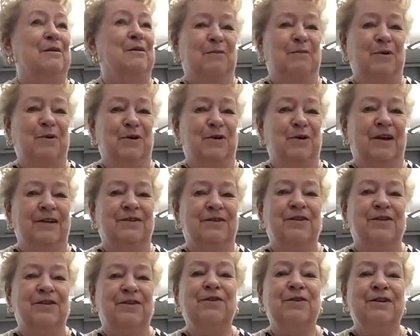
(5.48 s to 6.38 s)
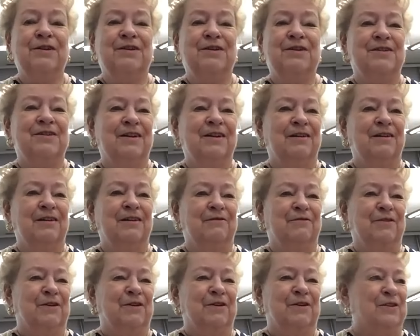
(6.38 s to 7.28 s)
boy, that's a good start
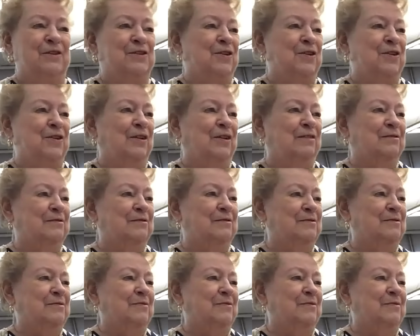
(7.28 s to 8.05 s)
for us all.